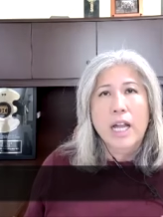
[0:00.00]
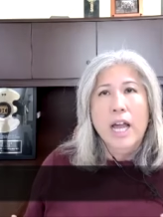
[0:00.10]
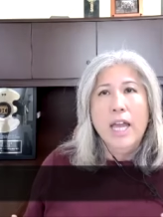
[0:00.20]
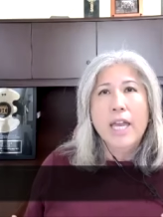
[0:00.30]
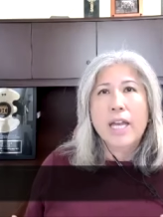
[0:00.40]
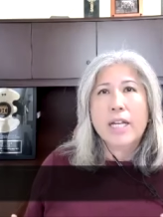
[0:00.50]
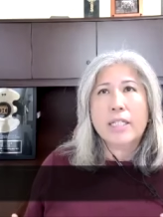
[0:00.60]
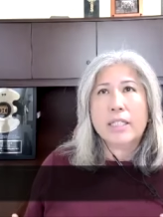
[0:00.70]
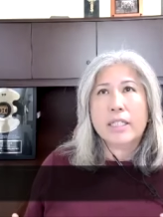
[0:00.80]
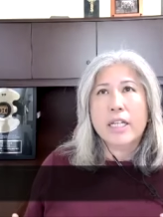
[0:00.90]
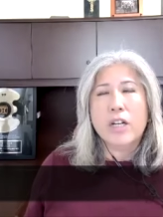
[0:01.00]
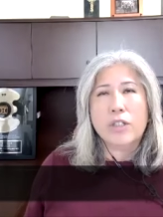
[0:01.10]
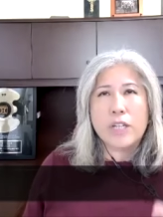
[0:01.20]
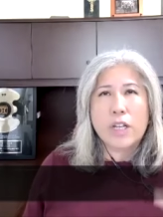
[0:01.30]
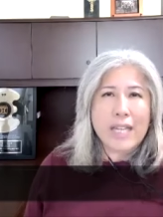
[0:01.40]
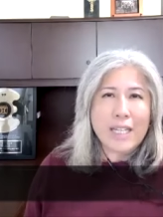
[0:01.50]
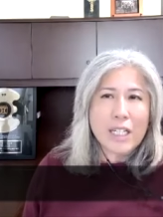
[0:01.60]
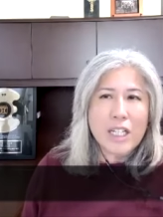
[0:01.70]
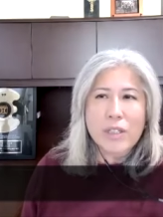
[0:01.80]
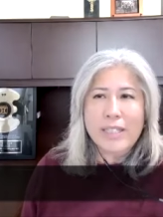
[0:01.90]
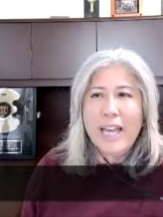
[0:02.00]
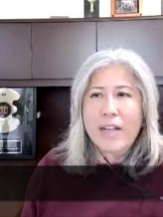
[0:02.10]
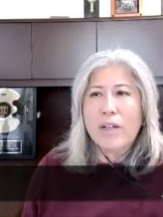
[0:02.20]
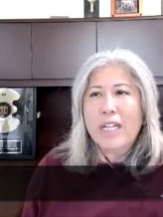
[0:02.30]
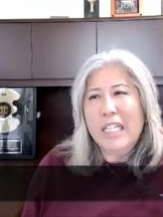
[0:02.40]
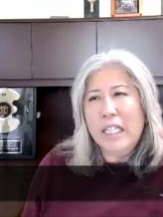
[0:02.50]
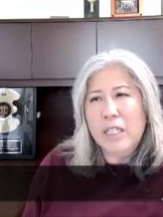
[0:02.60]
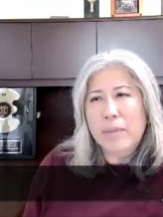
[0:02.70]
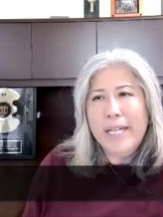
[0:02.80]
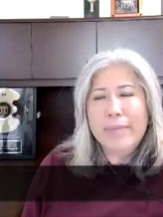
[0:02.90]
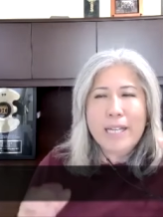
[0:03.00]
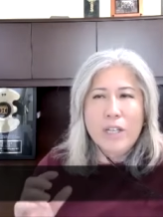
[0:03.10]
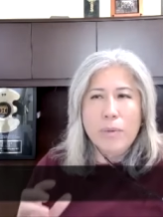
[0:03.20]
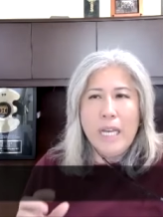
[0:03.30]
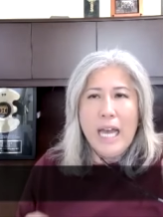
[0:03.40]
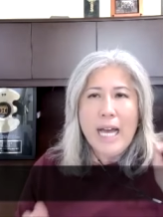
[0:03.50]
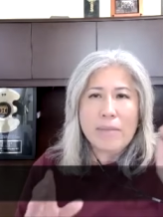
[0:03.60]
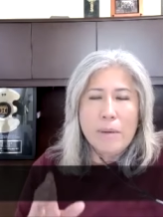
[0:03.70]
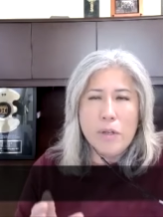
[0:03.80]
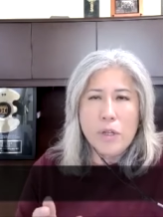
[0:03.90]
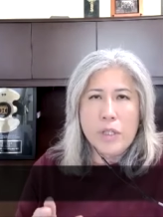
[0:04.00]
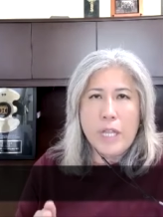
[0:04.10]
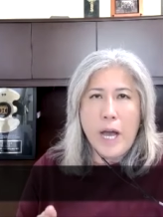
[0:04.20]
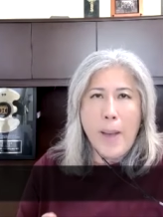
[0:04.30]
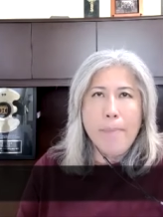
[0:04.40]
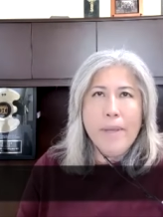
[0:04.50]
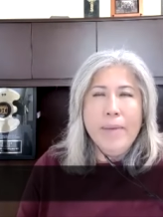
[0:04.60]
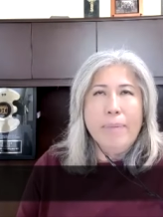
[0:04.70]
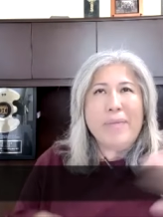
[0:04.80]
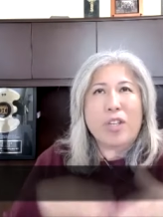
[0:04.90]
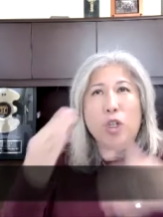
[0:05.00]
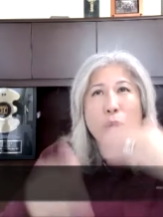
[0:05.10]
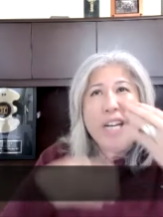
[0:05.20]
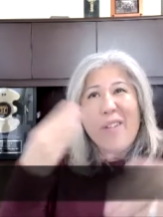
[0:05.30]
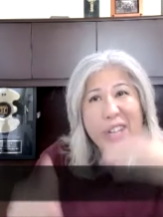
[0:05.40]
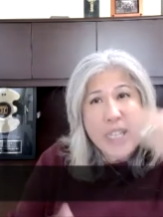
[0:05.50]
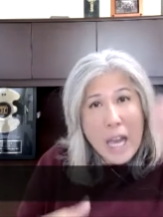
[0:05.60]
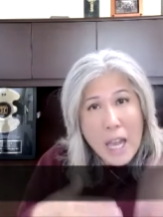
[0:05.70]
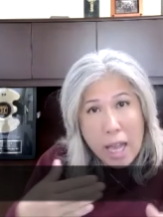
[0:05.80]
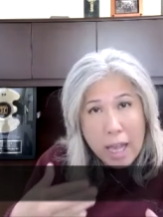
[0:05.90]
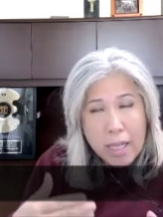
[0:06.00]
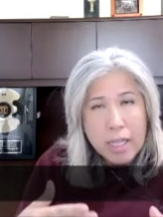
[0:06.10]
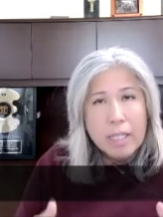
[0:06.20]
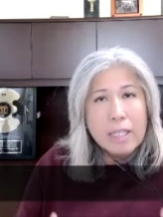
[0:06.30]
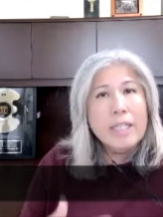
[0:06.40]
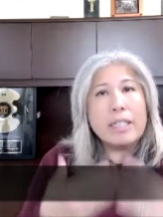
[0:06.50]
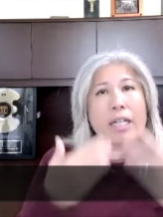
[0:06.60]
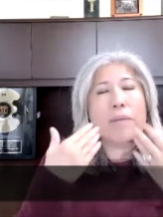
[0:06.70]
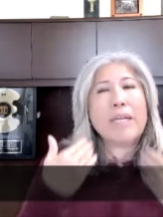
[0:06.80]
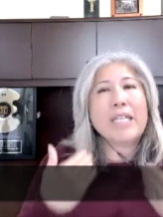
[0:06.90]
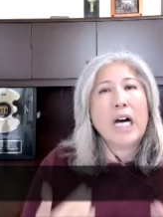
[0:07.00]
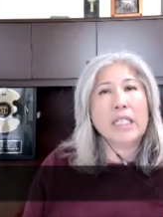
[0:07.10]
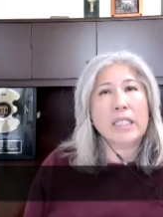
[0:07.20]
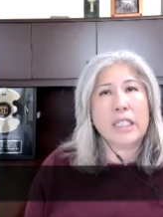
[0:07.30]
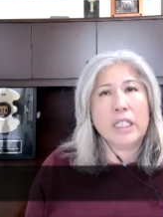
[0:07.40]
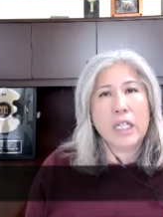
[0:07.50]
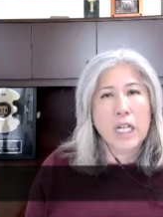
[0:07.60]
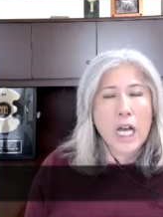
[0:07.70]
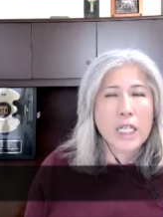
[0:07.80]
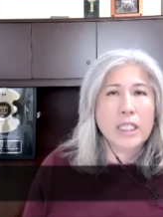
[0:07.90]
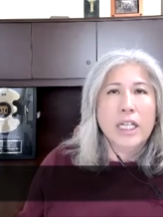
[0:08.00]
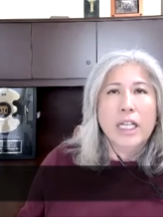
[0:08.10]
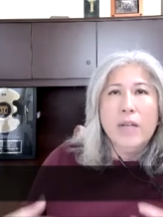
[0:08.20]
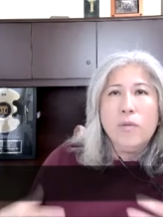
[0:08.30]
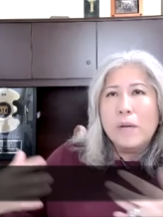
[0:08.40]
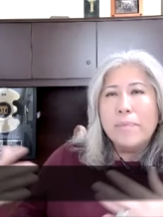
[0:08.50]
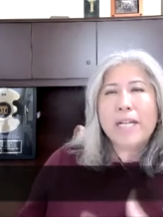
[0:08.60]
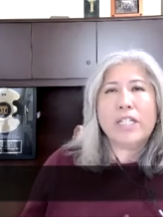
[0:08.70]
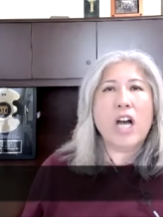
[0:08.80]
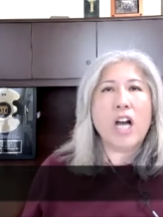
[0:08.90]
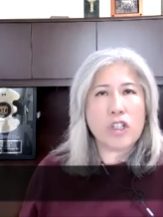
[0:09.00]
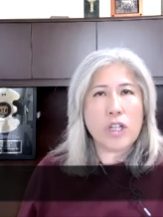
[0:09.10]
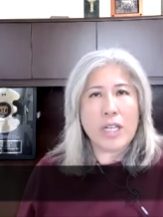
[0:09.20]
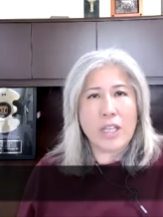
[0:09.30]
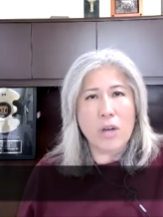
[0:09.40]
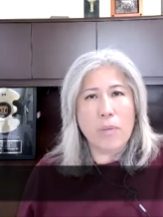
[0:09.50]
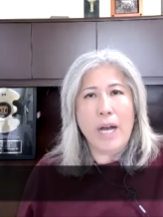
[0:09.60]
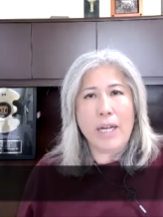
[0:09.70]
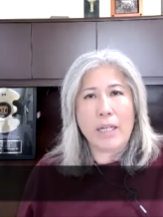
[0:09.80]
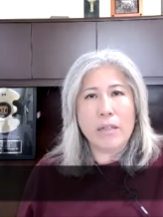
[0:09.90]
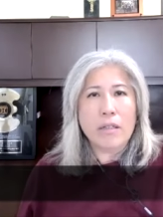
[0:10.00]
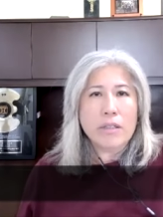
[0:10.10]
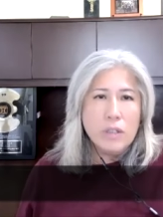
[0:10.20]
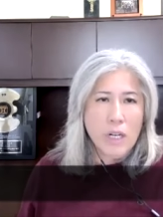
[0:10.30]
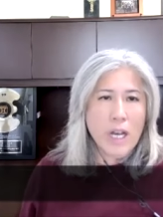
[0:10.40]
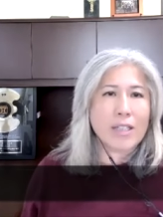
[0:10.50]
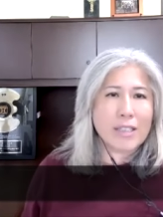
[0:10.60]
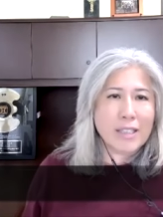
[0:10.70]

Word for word: And, you know, so there's that little thing, a little bit, make you relax. Maybe you should stop. But if you do it every day, it's going to be toxic to the lung. And what makes oxygen in your body? your lungs.